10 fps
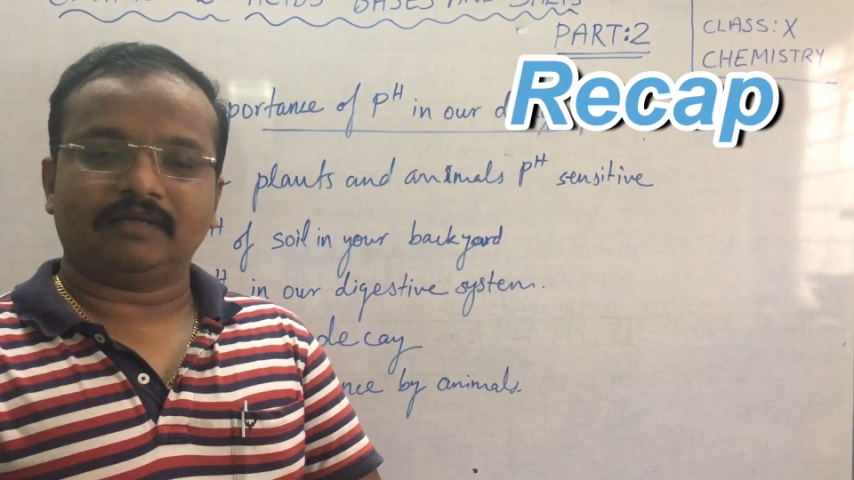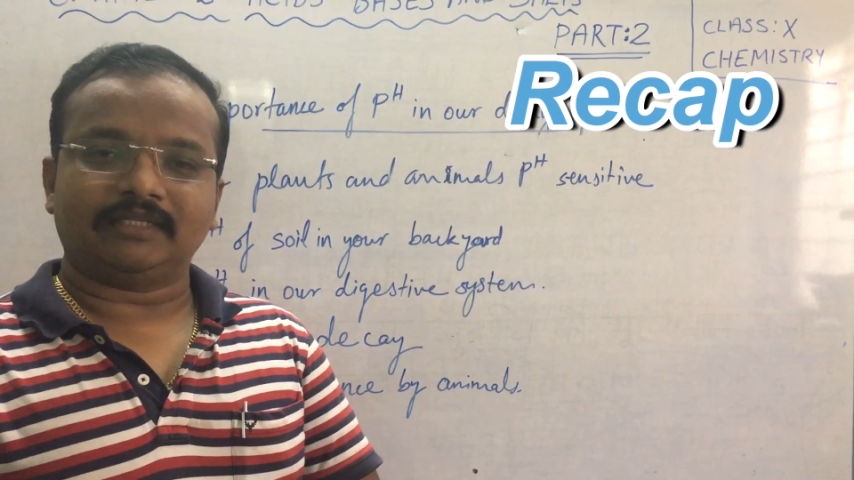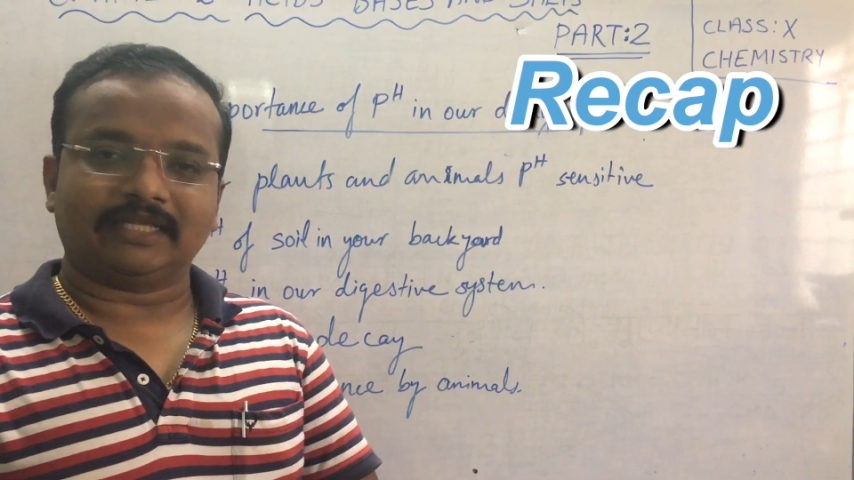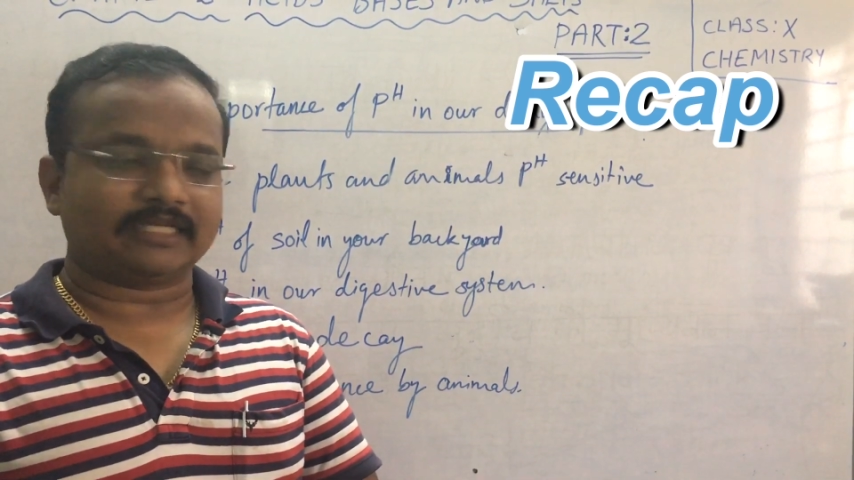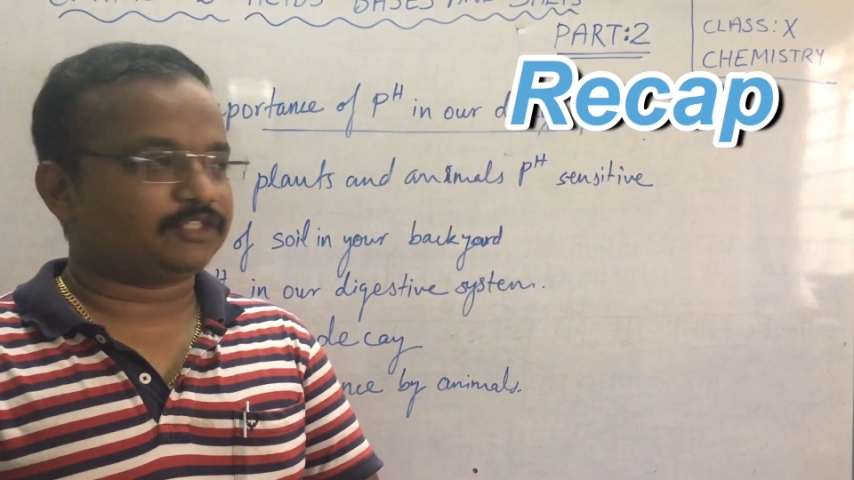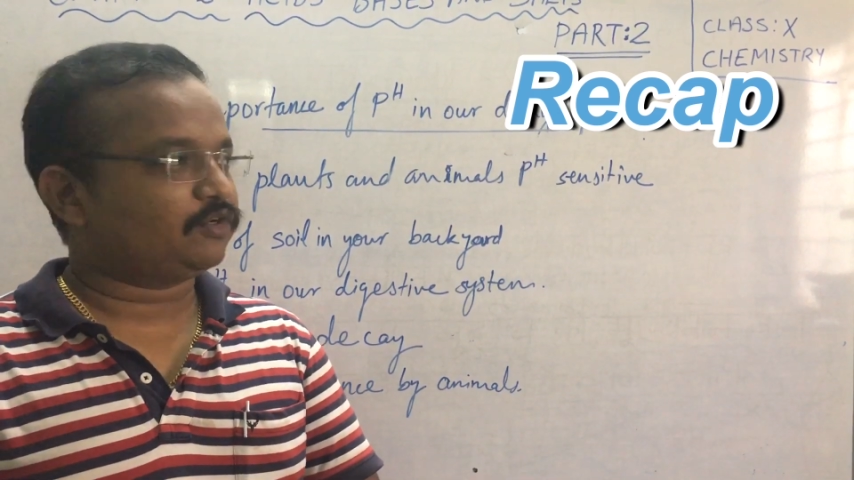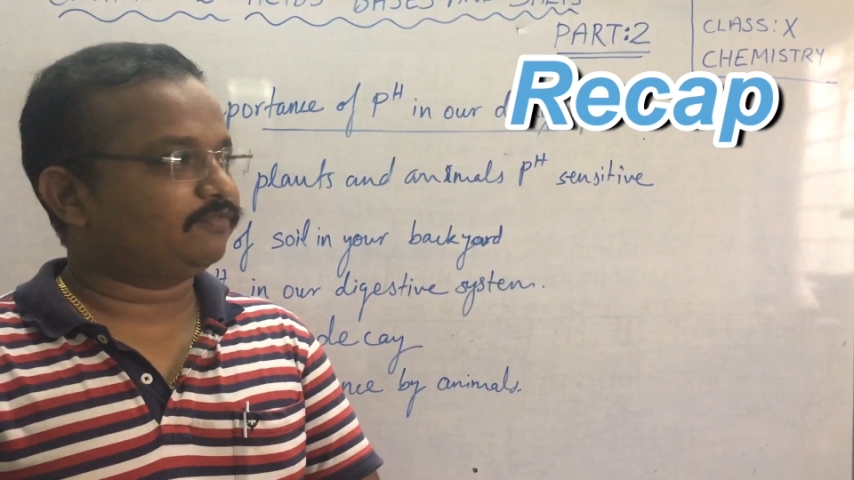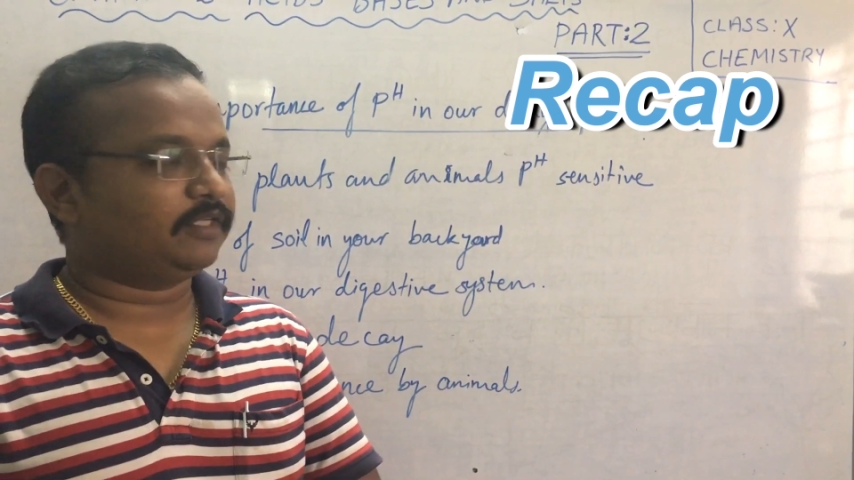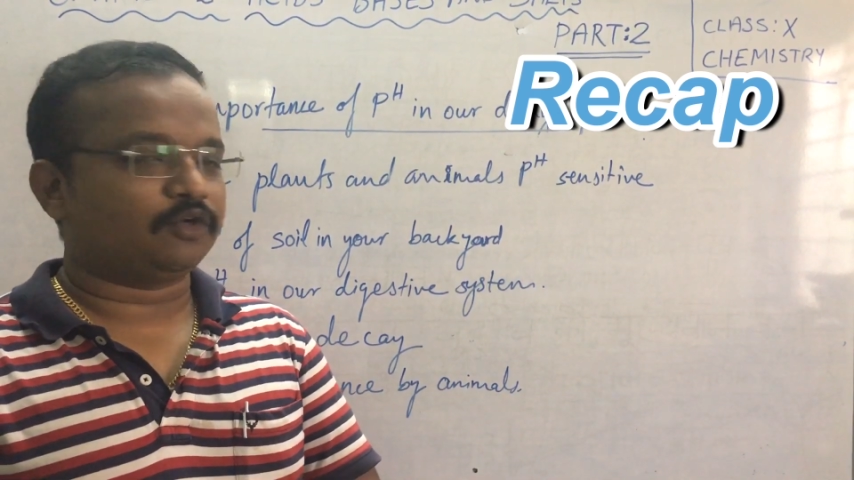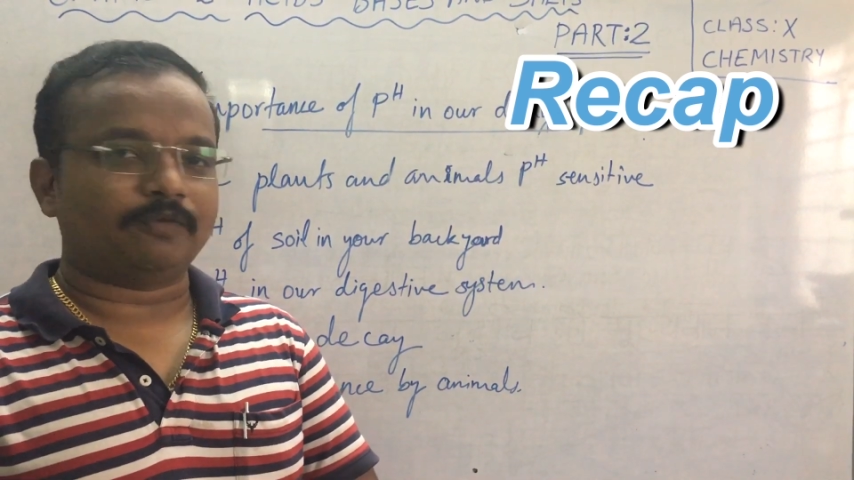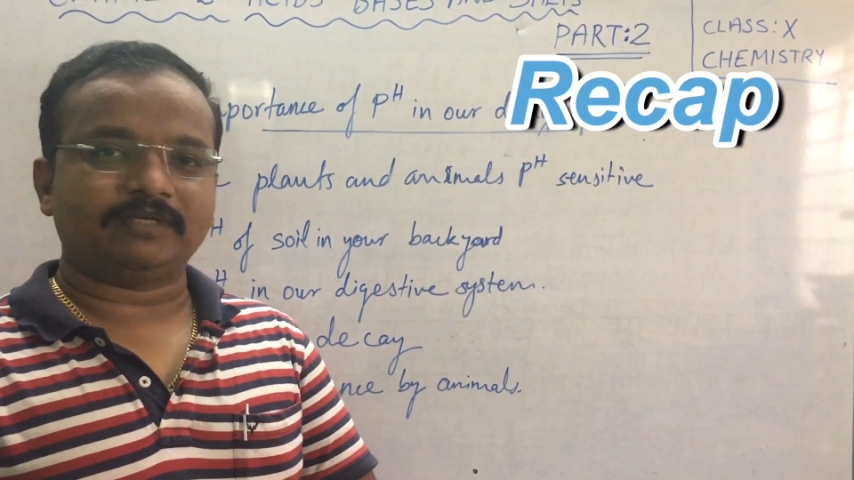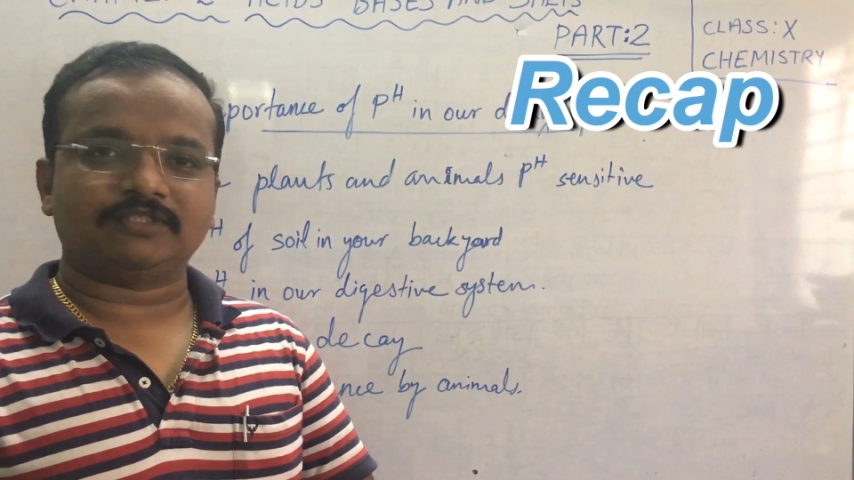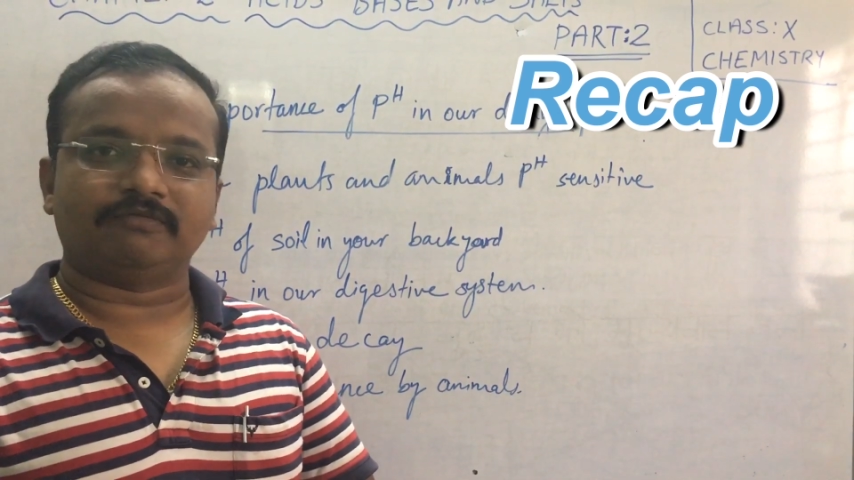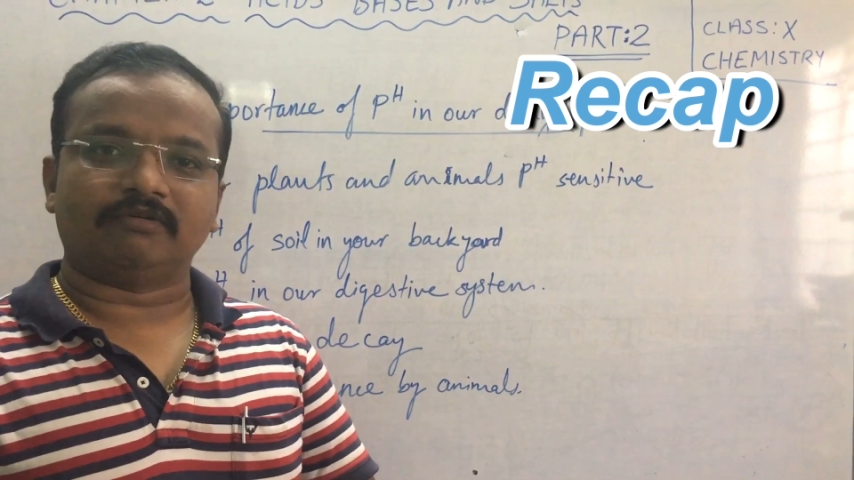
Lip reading: The rest of the topics we